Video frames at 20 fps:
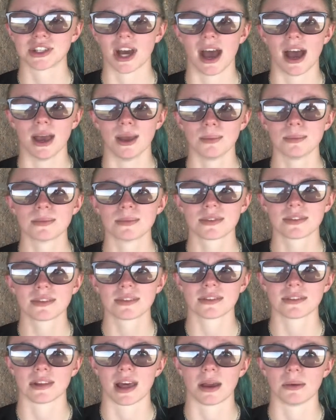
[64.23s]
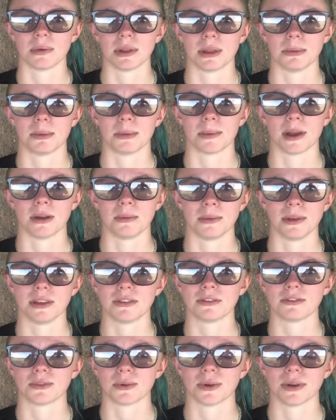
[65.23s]
times. That really prepared me
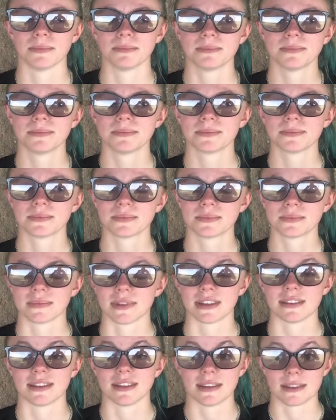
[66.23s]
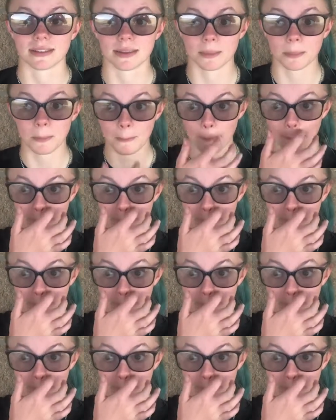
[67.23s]
for this season.